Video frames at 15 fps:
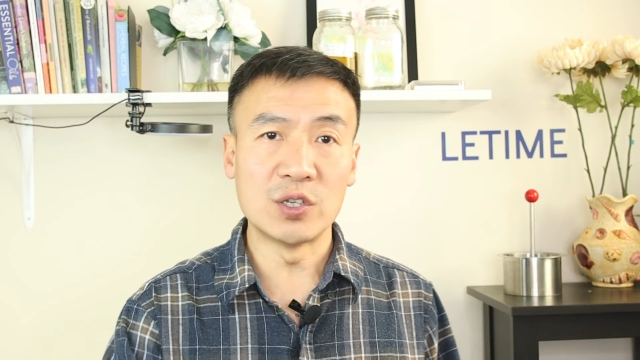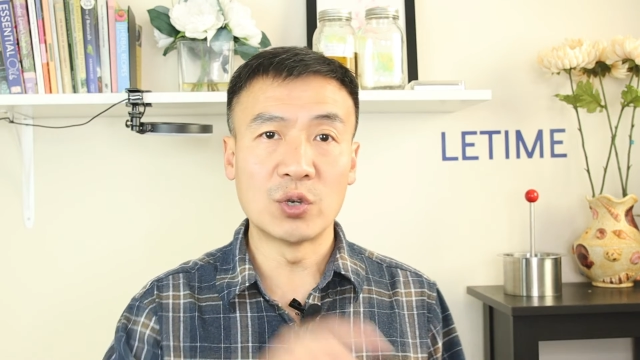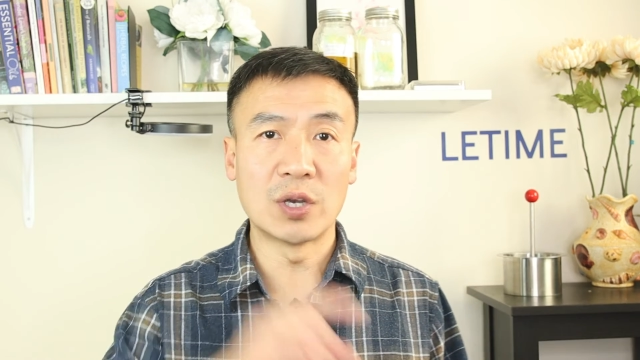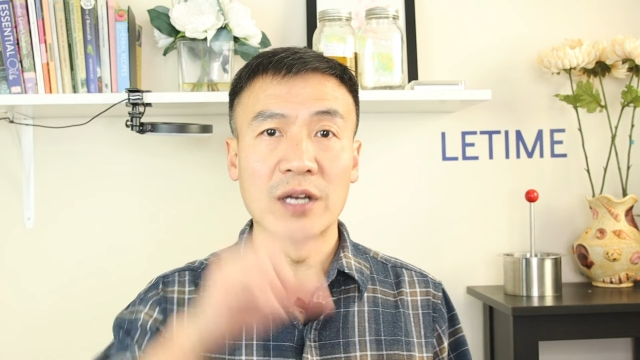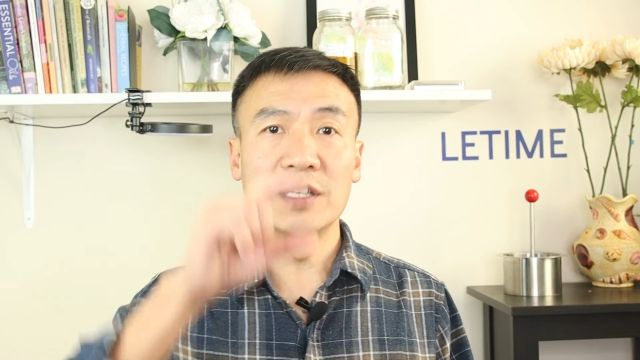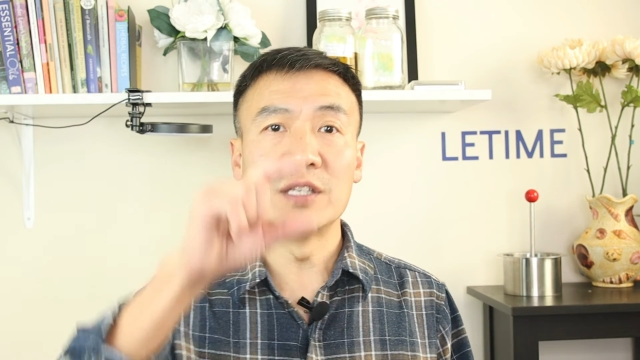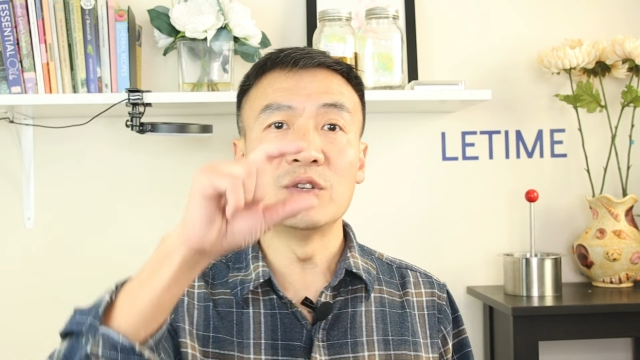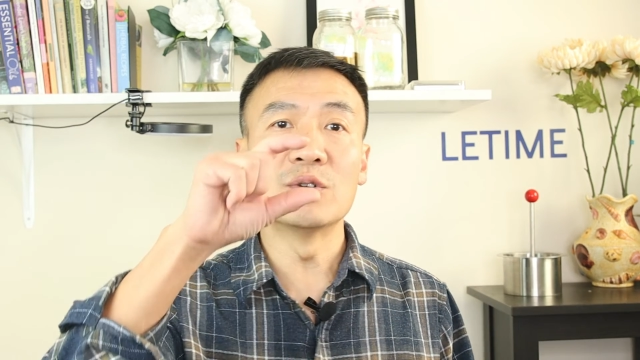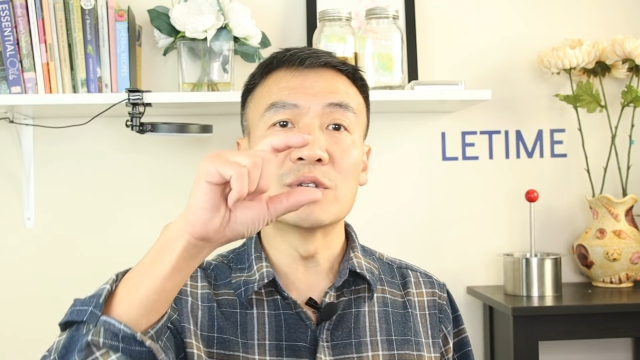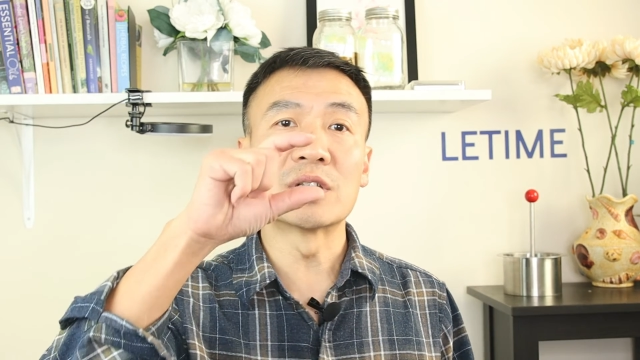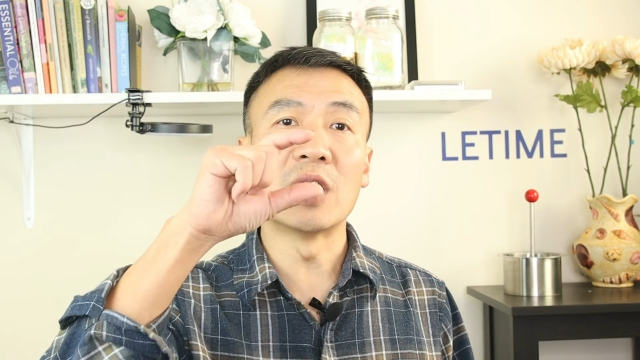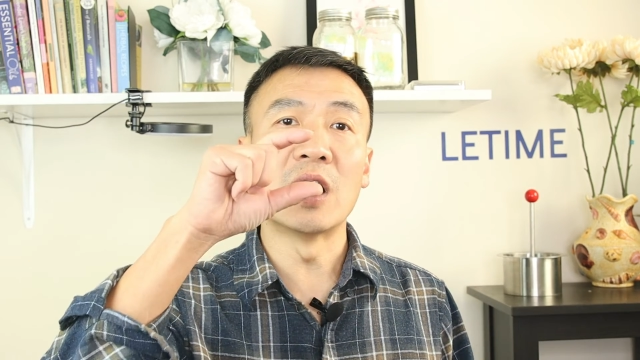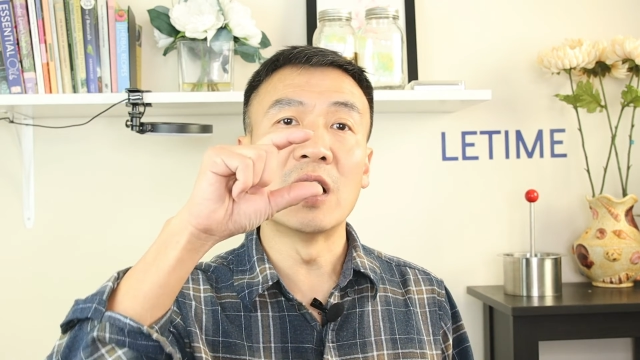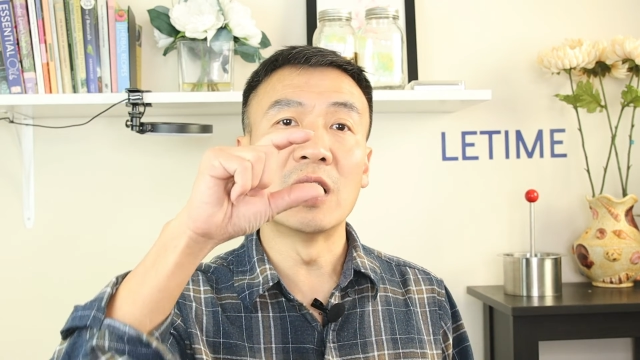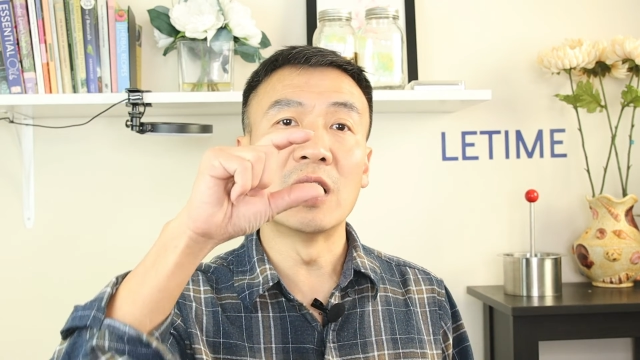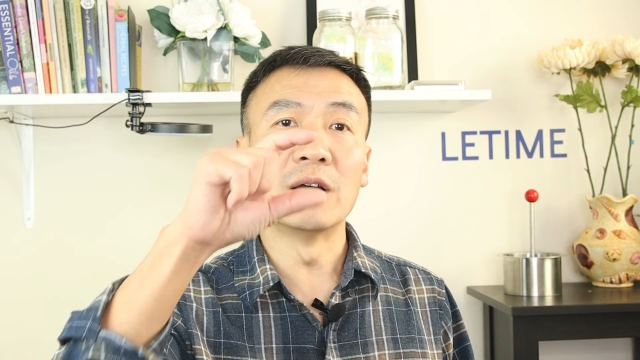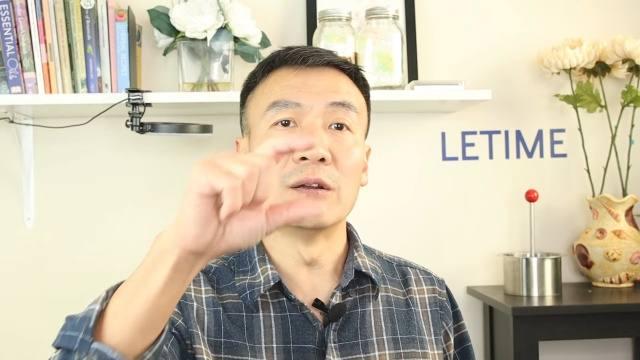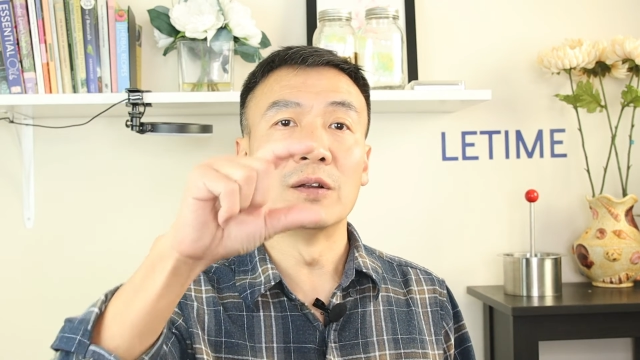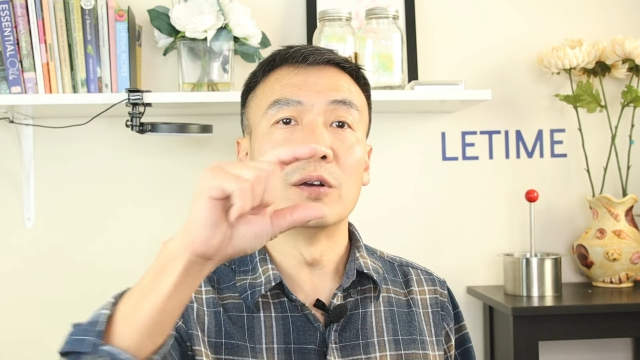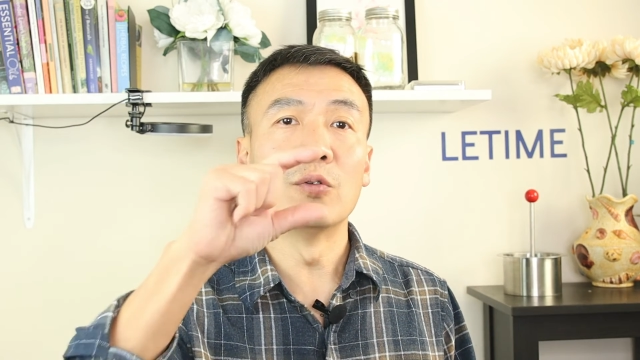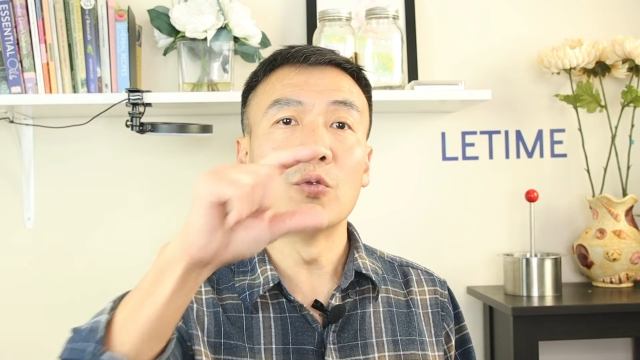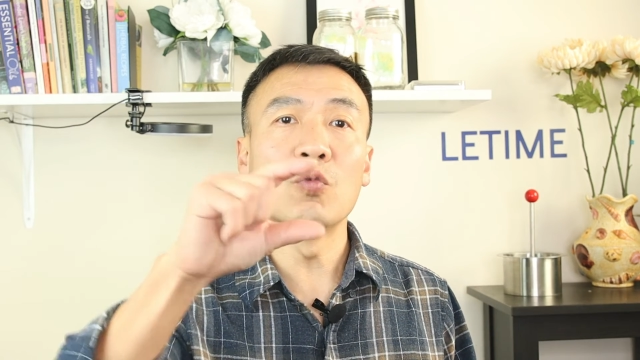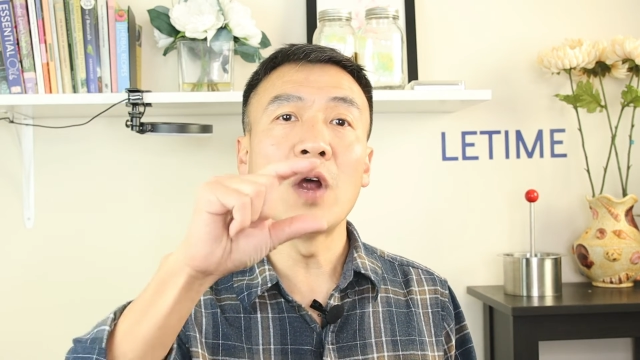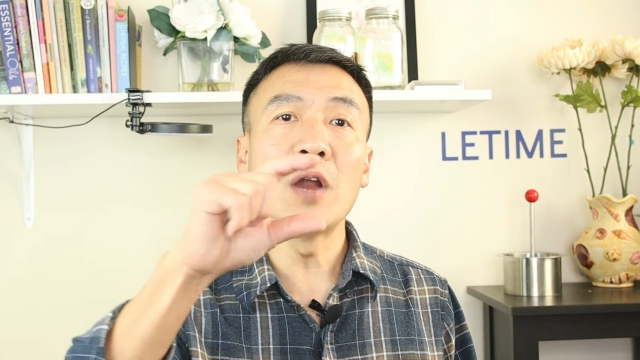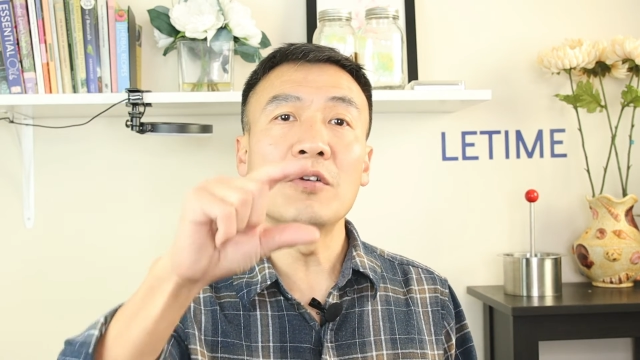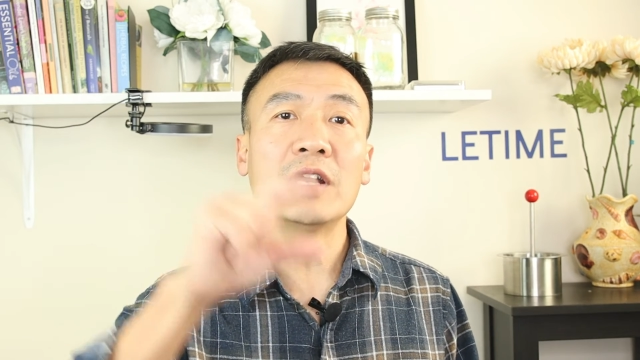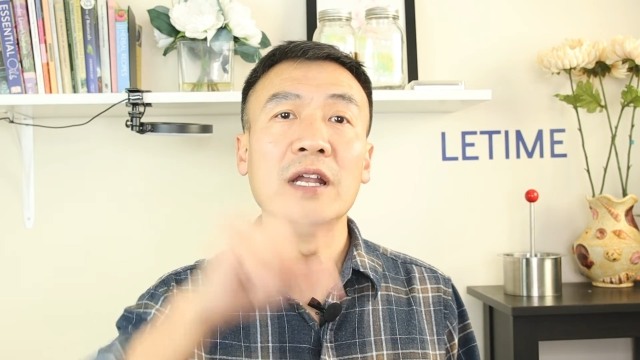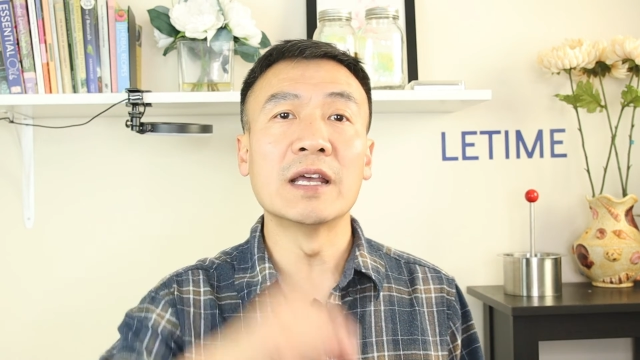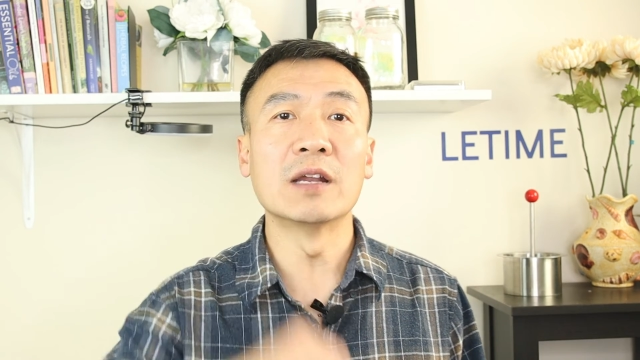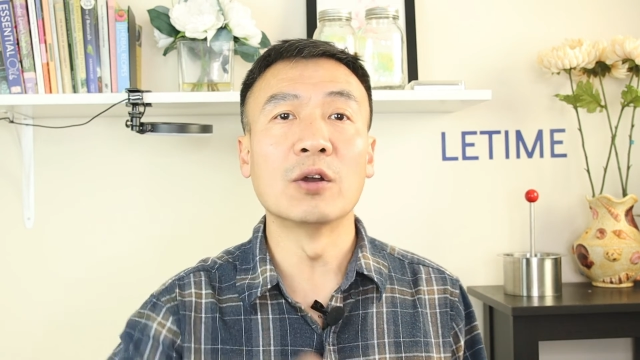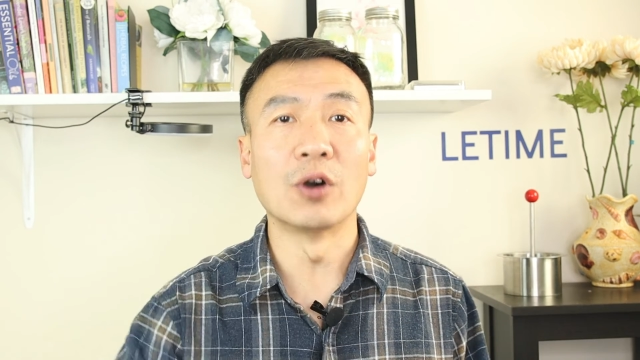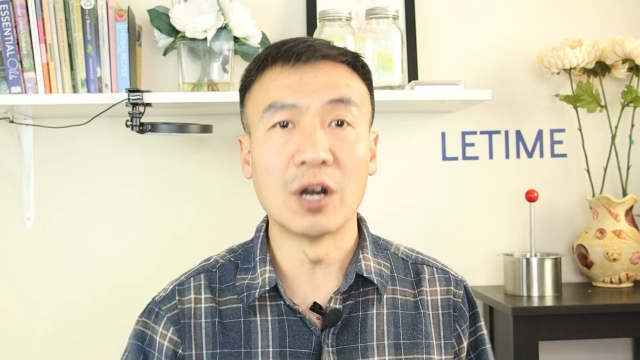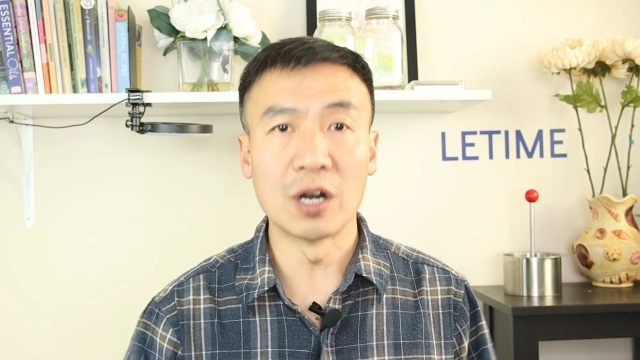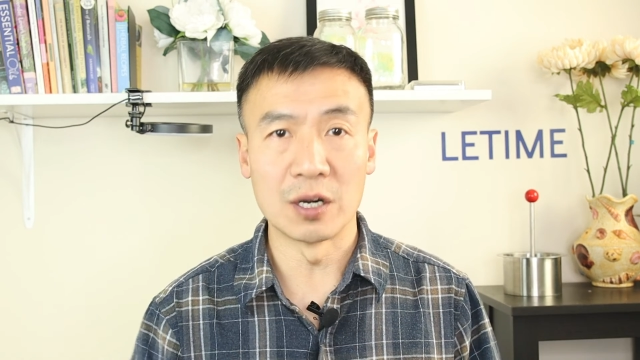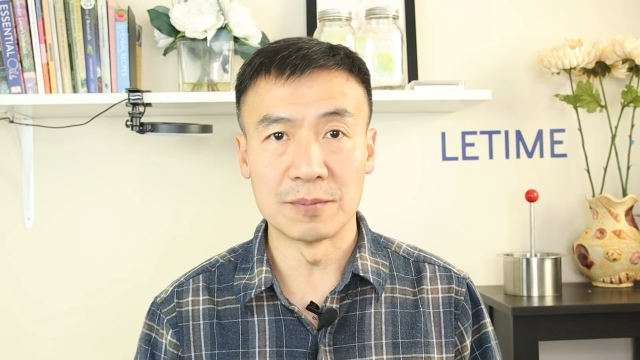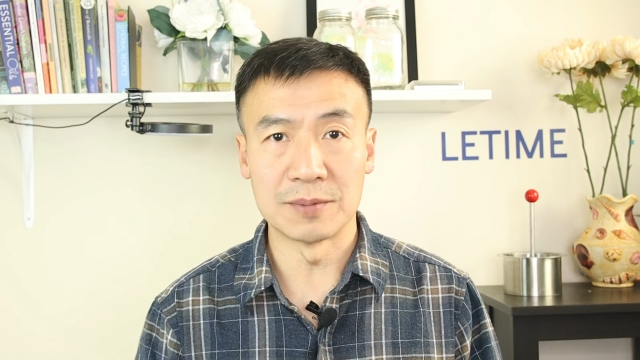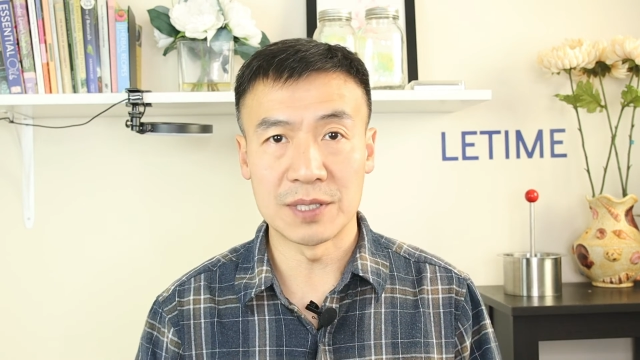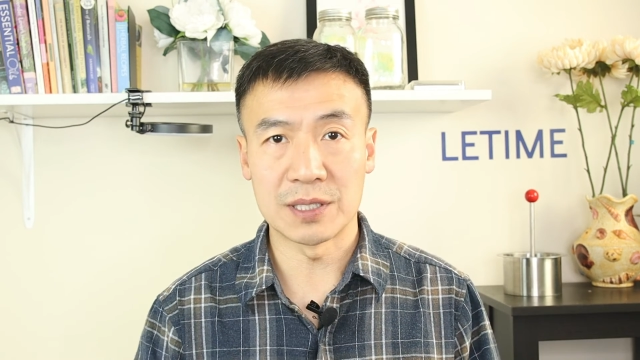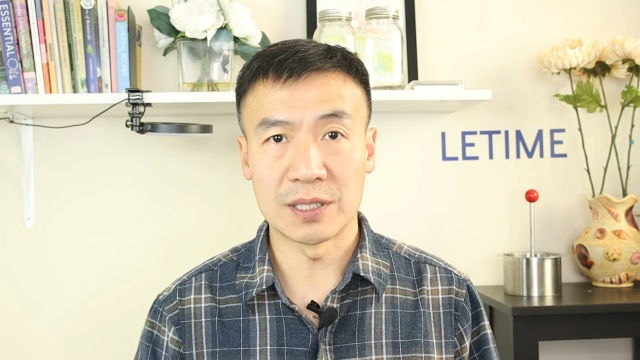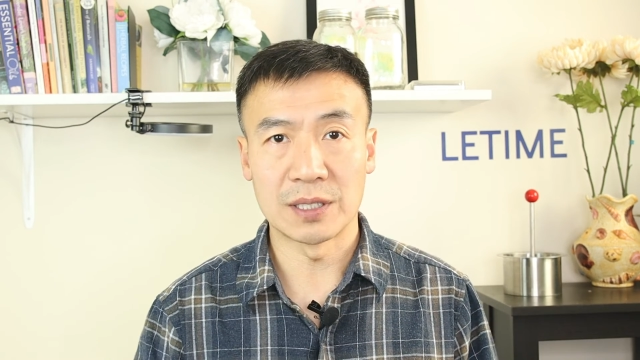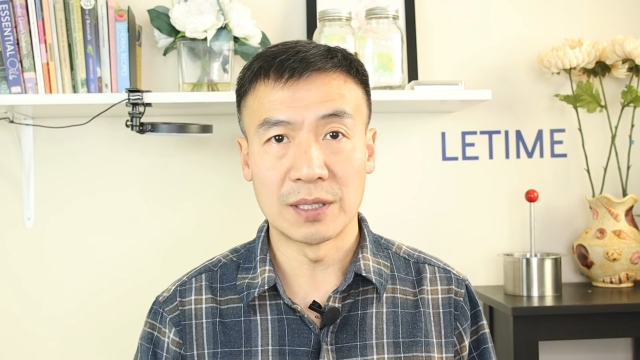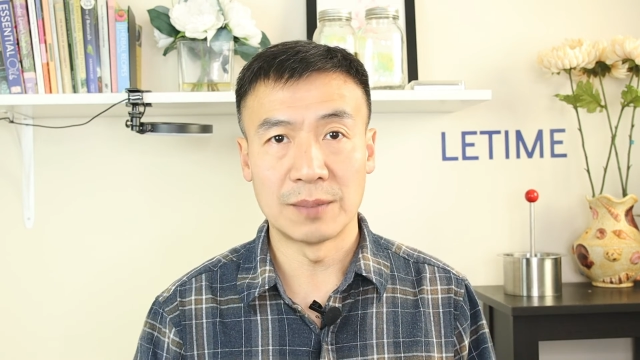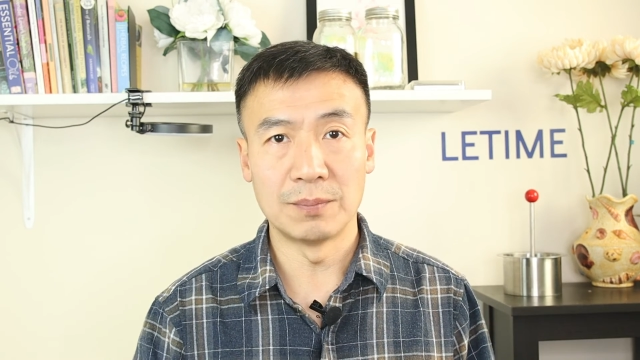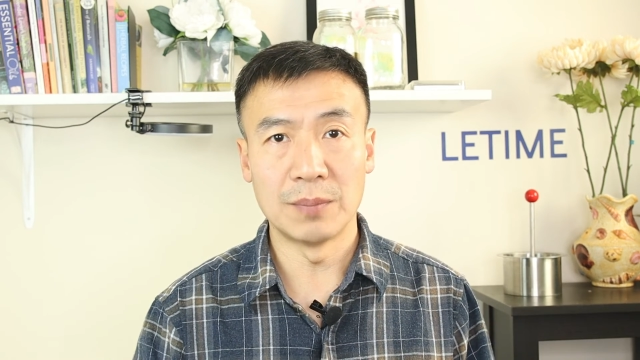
you gotta use very little herbs,